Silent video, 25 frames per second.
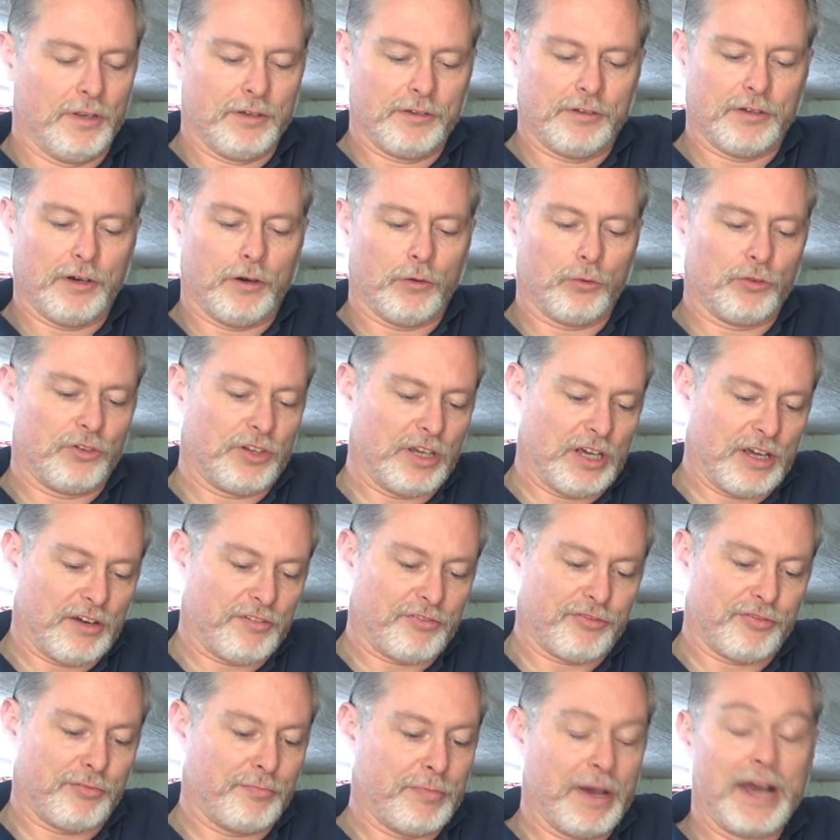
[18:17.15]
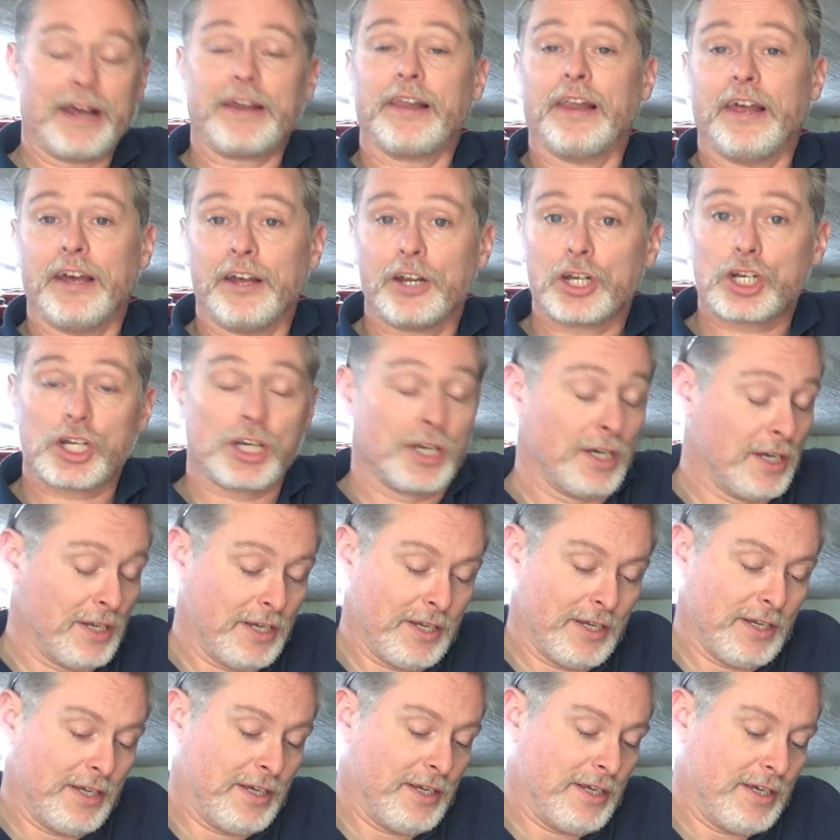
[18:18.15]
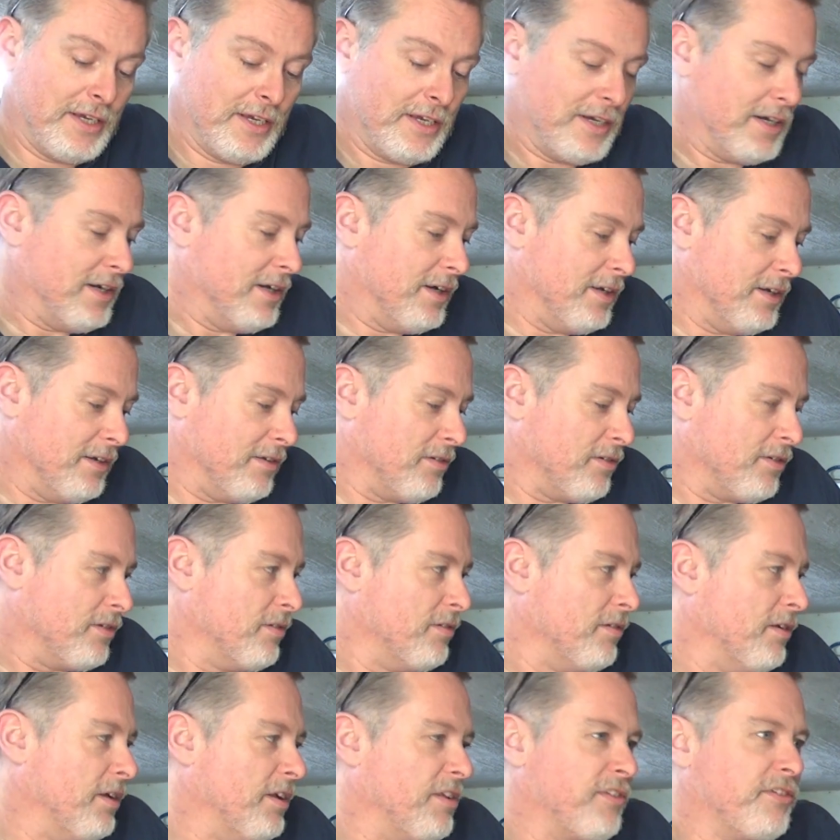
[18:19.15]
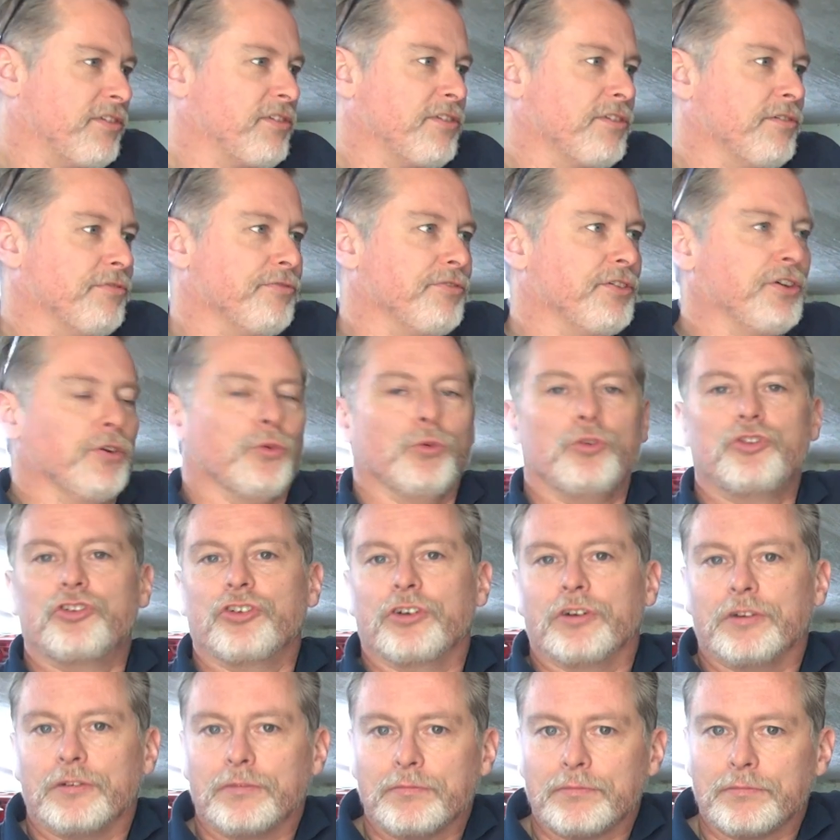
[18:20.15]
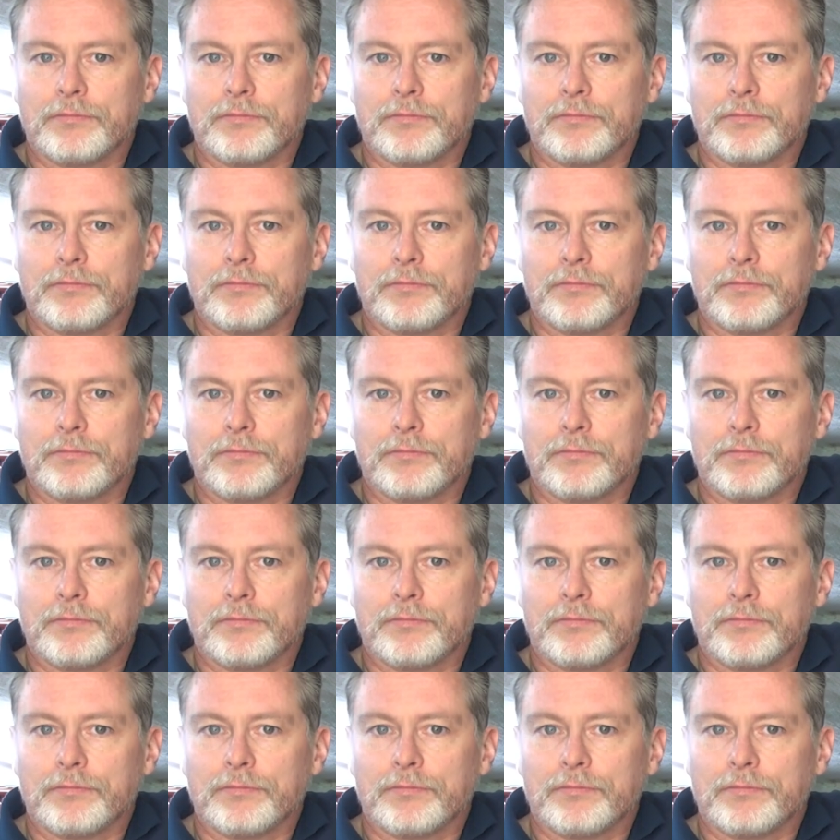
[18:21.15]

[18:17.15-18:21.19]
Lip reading: don't have backlash, and it's the future.